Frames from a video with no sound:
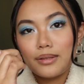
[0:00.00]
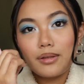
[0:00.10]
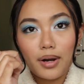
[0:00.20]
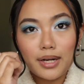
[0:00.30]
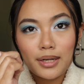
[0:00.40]

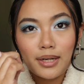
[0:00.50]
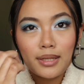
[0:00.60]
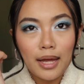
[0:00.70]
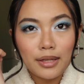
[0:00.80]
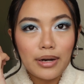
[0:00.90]

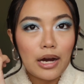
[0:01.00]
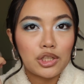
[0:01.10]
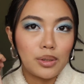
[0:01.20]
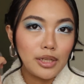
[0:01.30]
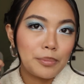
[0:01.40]
darker than your
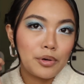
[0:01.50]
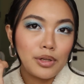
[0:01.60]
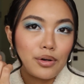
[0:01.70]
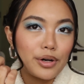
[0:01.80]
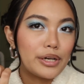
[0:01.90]
actual lip
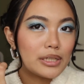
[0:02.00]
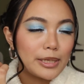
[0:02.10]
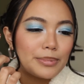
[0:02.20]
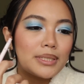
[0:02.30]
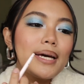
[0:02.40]
color or your
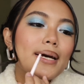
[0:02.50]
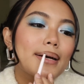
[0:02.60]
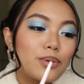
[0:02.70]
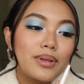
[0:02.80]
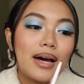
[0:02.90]

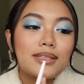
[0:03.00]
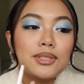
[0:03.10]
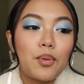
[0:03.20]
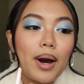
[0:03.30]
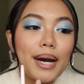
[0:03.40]
lipstick. So
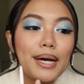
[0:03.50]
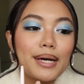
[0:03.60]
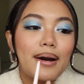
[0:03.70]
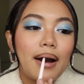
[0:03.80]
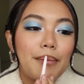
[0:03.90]
that's
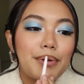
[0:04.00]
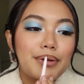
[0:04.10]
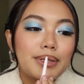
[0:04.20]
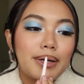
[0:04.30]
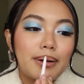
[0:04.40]
why I'm
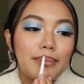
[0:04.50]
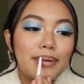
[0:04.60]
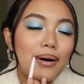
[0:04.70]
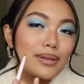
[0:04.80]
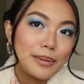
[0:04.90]
using a
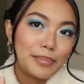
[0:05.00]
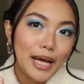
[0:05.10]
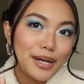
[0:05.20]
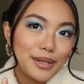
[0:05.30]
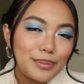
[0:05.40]
brown lip
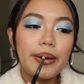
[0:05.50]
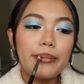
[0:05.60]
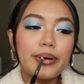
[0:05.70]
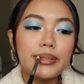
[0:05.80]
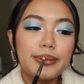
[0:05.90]
liner.
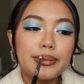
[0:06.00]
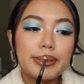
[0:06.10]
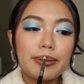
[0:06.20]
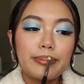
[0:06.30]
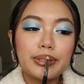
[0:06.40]
I'm also
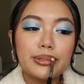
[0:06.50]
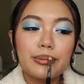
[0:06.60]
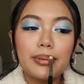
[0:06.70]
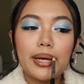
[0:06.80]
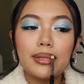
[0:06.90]
using a brush
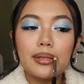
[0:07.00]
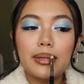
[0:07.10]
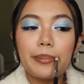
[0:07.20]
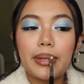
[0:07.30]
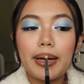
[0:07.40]
to blend the
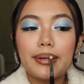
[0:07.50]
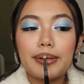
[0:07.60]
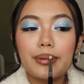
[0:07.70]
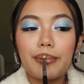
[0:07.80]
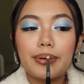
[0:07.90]
lip
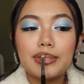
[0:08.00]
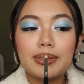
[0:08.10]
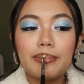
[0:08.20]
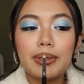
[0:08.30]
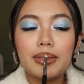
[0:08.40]
liner
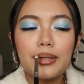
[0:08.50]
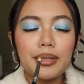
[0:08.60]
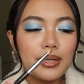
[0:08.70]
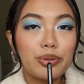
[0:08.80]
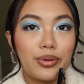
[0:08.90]
towards the
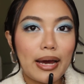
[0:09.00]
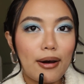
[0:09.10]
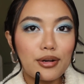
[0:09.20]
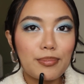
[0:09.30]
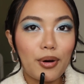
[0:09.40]
middle so the
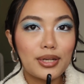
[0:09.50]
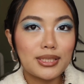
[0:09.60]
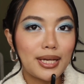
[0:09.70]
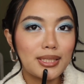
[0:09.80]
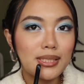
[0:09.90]
outer
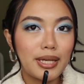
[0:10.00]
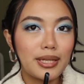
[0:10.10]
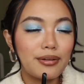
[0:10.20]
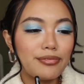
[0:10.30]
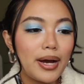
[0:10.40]
parts can
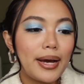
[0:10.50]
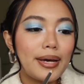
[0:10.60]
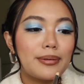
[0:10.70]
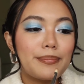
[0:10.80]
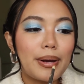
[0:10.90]
stay
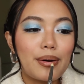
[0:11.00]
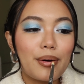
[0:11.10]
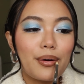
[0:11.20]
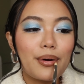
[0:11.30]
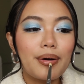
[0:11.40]
defined
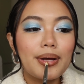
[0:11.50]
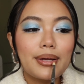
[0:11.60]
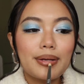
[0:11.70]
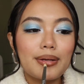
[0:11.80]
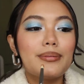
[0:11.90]
pero
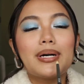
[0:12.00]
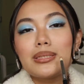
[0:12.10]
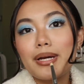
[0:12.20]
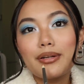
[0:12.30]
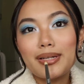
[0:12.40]

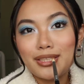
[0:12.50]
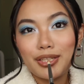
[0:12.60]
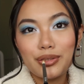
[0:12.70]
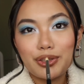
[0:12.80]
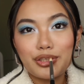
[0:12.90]
mas may
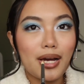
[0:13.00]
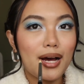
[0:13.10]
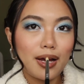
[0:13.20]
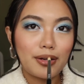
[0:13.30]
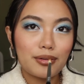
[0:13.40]
transition
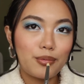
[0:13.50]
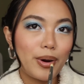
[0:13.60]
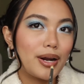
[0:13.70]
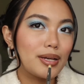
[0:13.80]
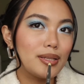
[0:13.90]
siya
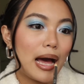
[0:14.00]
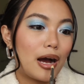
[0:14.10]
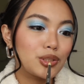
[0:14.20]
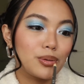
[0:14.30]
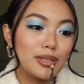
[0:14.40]
where the
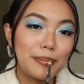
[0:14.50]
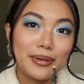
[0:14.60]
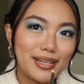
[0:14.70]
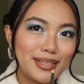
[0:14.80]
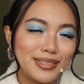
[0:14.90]
actual
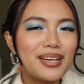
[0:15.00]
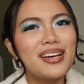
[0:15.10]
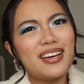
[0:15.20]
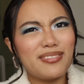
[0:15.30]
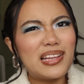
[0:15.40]
lip is,
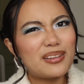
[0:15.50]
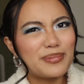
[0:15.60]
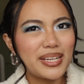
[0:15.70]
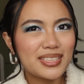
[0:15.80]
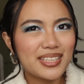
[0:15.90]
if
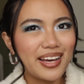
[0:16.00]
that makes